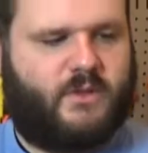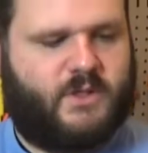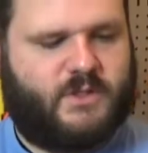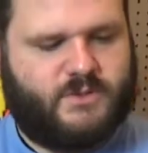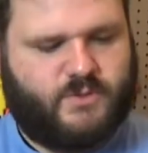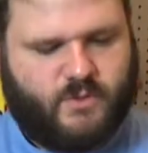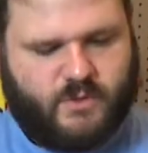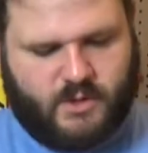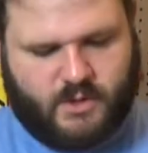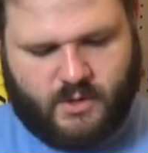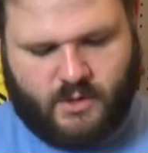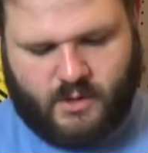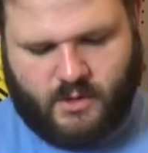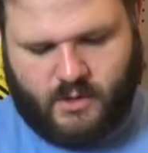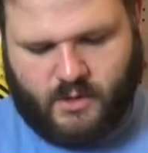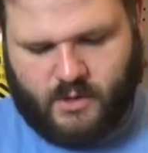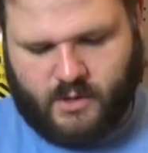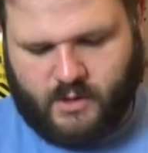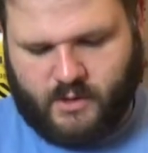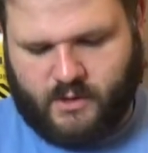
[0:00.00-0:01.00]
this one,
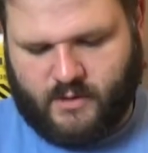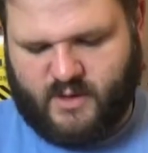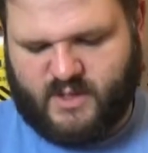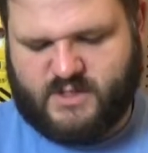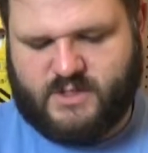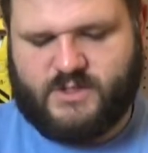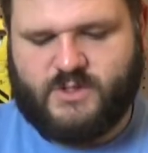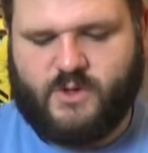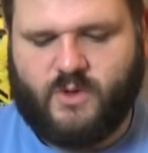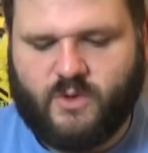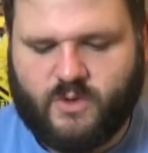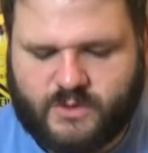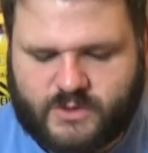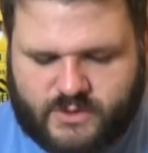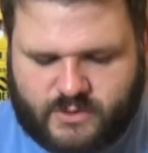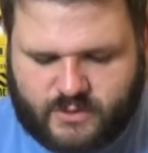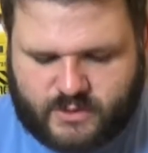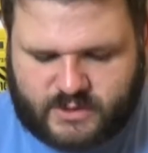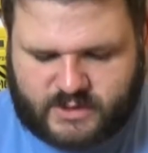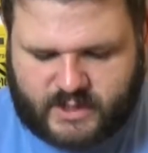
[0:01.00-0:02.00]
this is an old
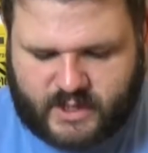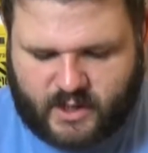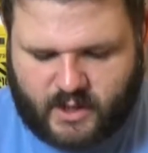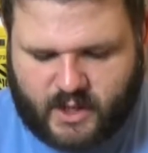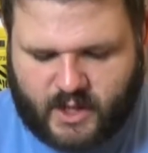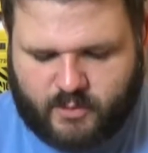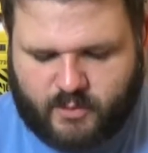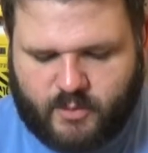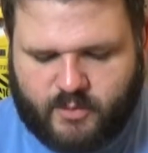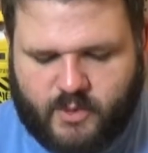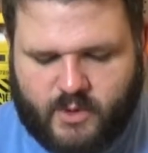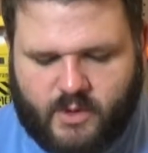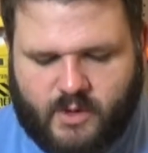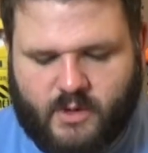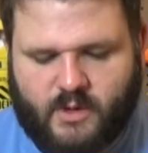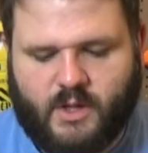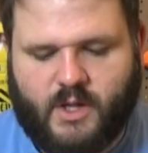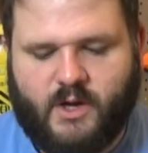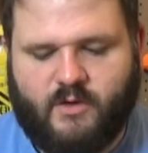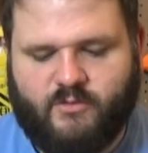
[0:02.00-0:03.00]
school style hop-up unit. A
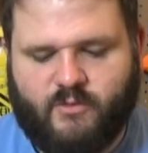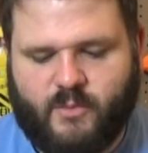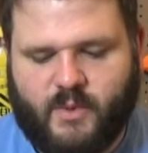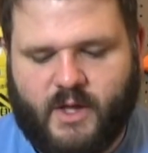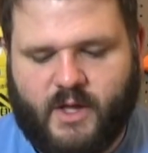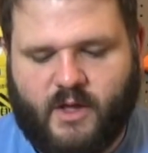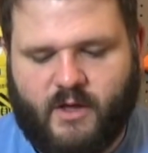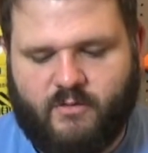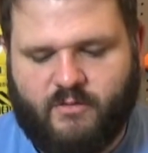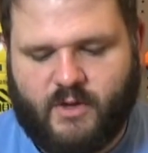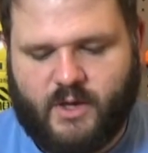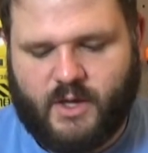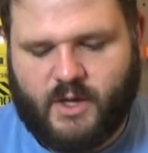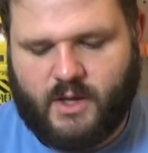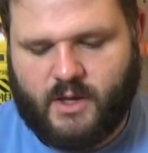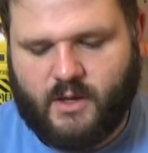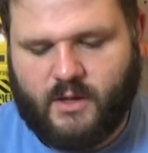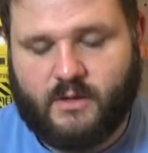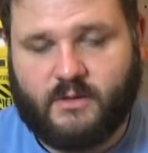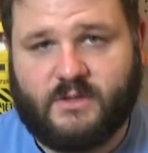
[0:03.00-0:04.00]
lot of them have
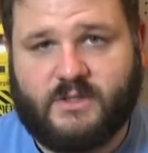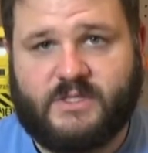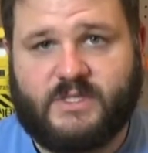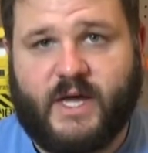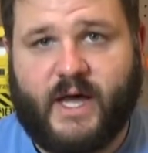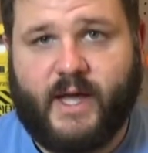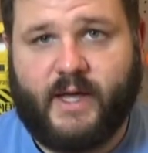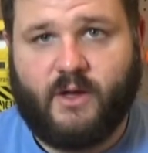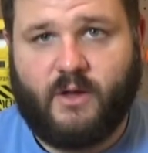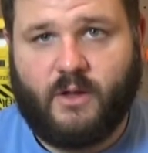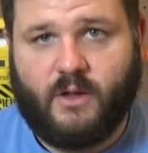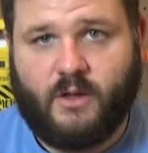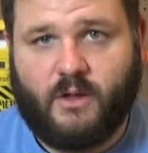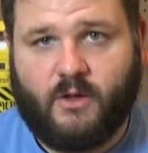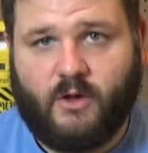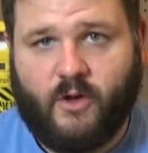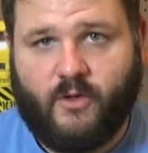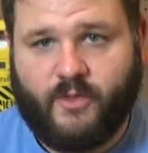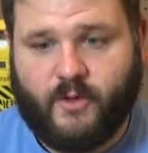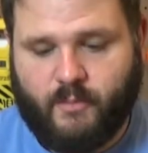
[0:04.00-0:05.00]
a dial
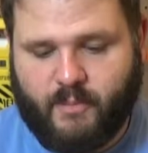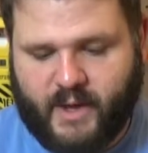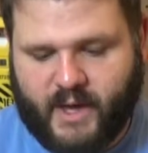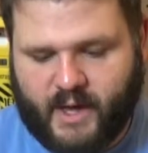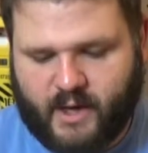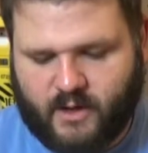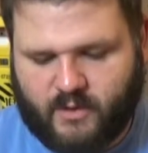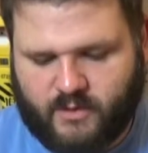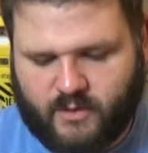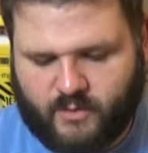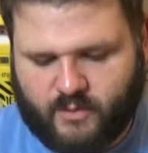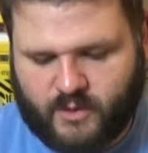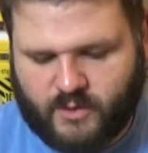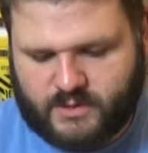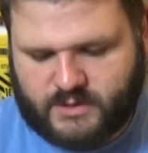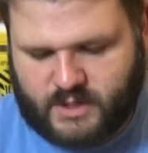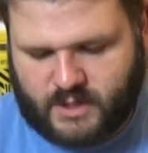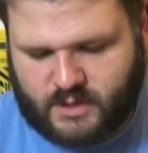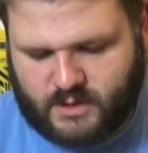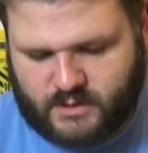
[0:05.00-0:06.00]
on the back that
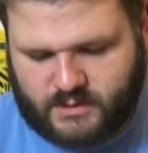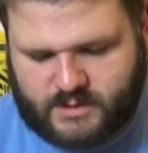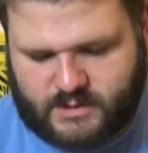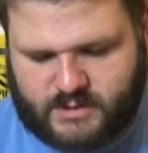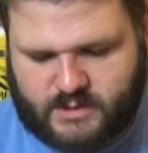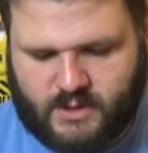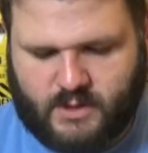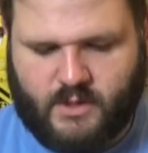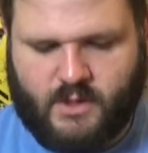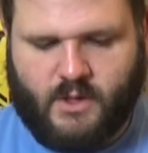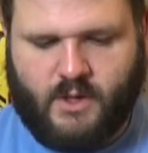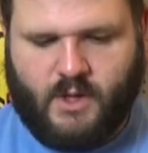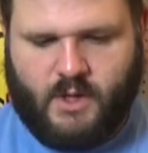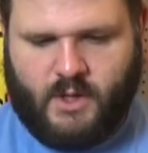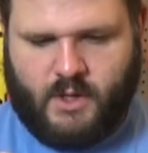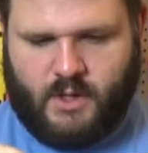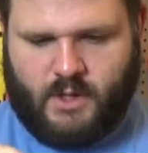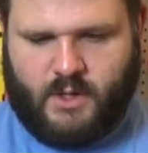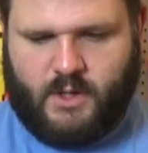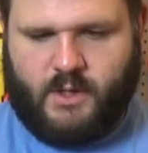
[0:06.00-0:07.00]
rotates
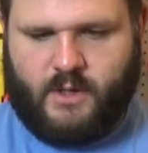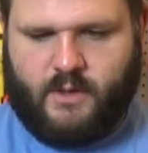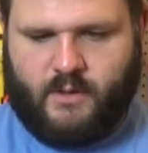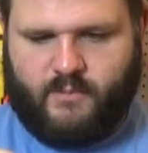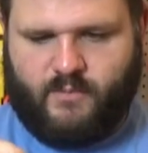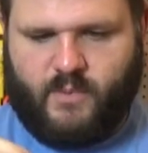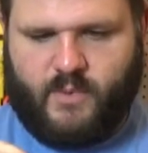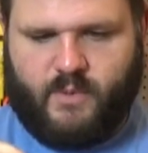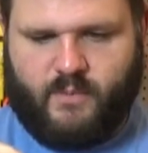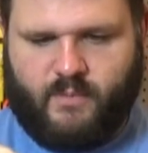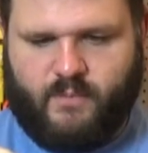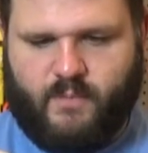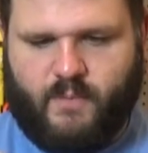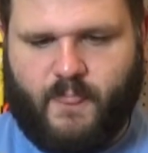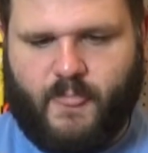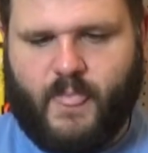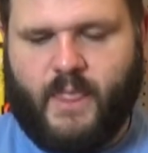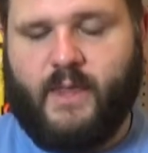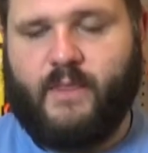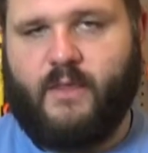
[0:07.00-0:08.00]

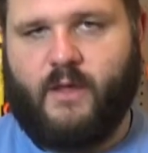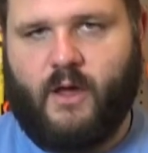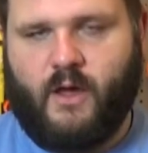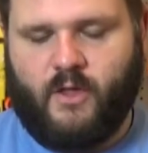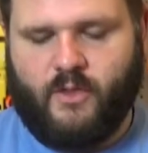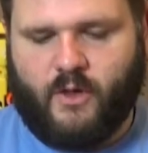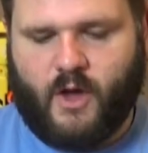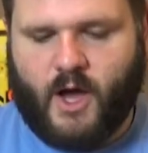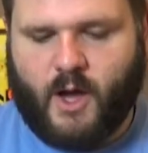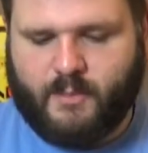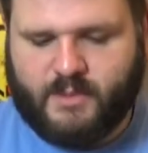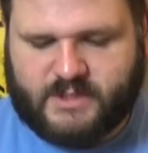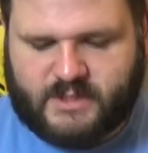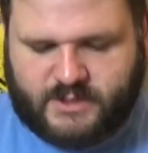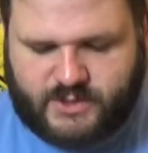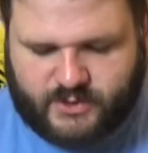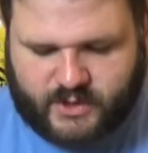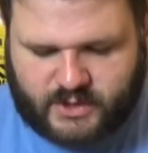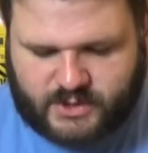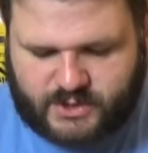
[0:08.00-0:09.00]
in the opposite
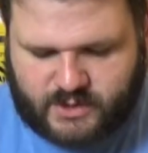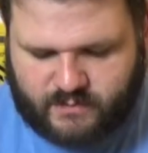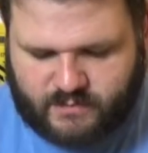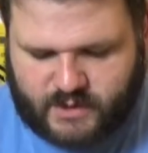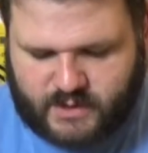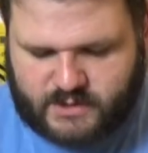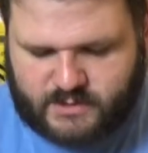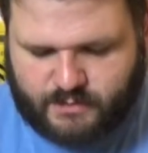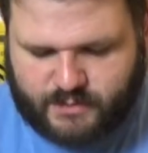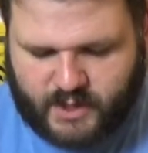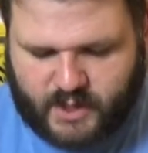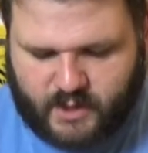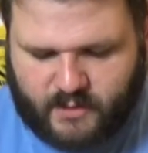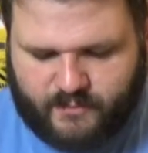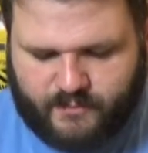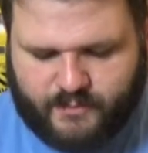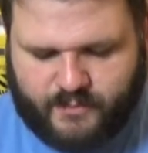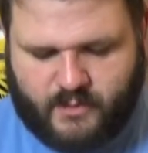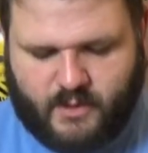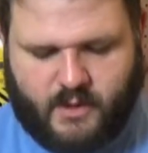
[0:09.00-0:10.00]
direction of this,
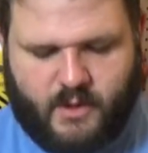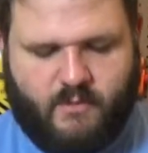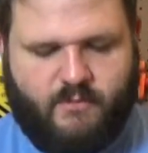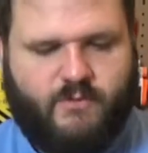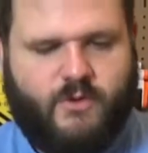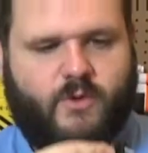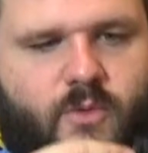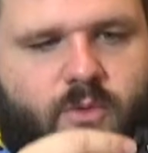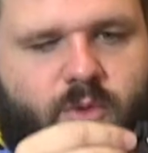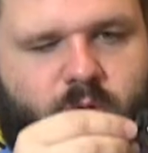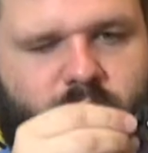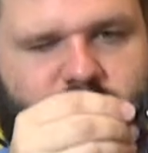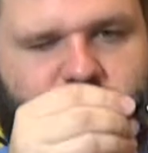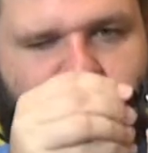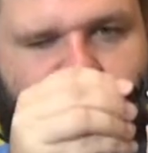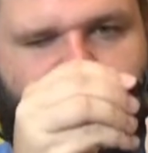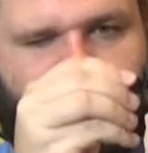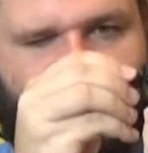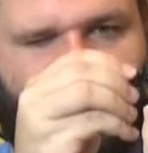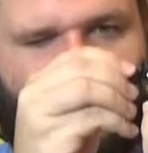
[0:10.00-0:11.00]
but if
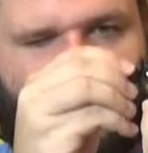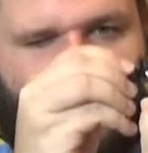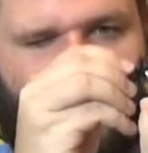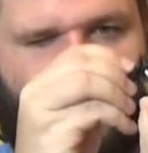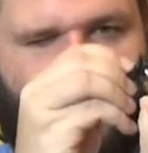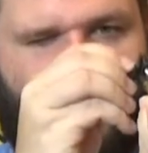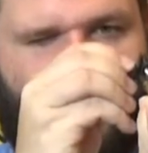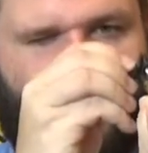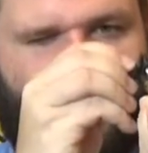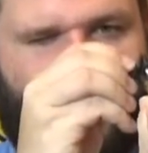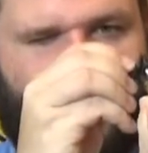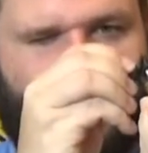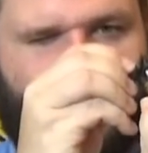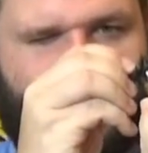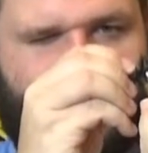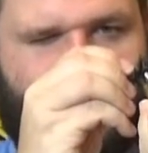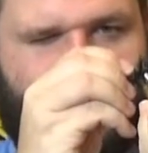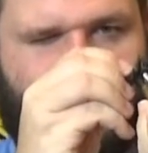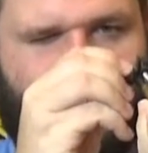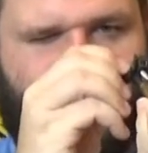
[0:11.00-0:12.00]
rotate this one all the way
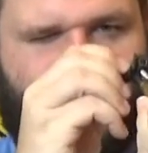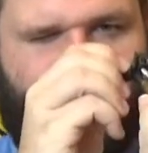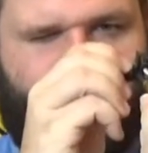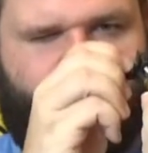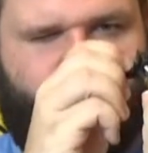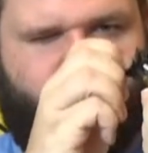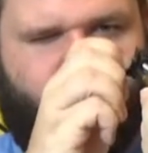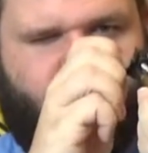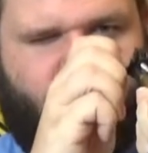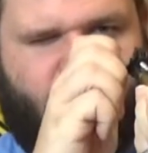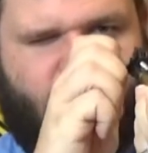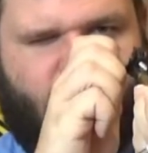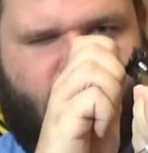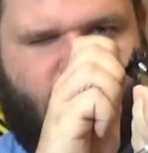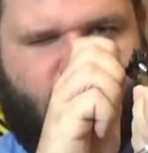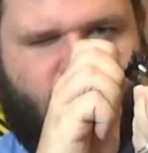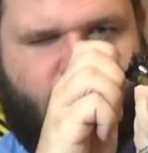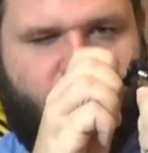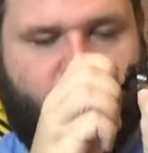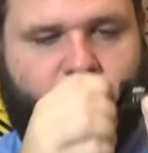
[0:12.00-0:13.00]
to the
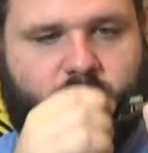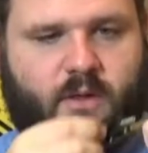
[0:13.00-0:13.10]
back,